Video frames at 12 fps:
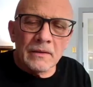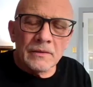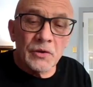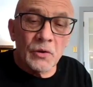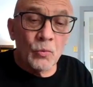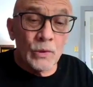
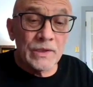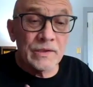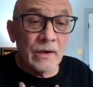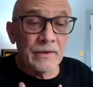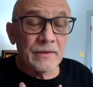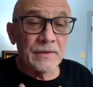So
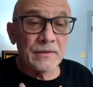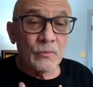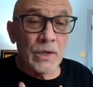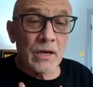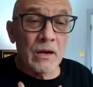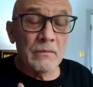
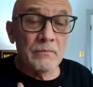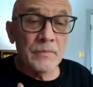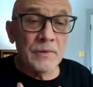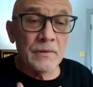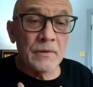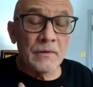we
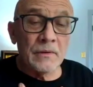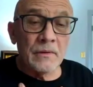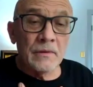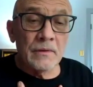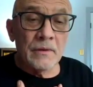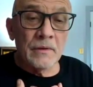come
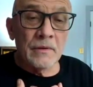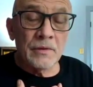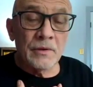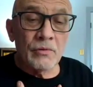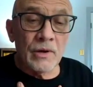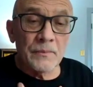
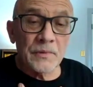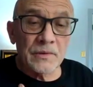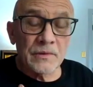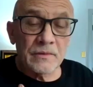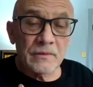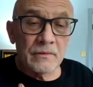to
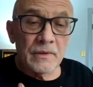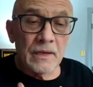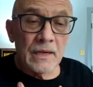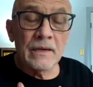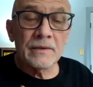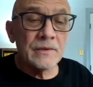grips,
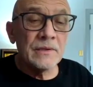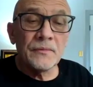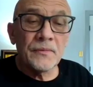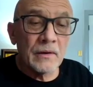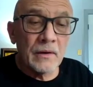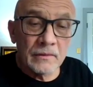and it's
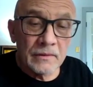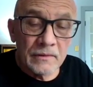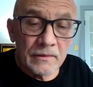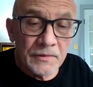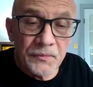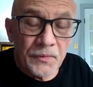difficult.
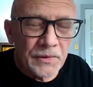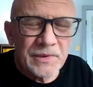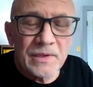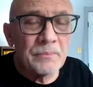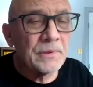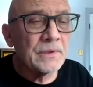This first
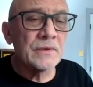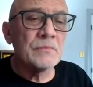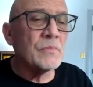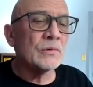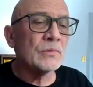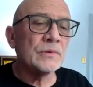step is the
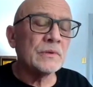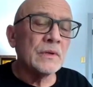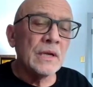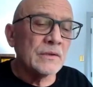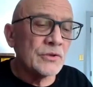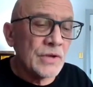most
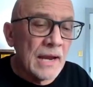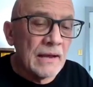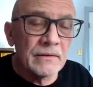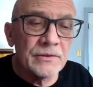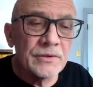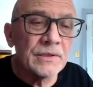
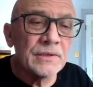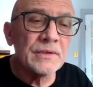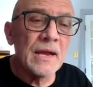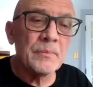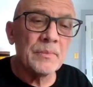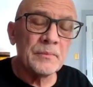challenging step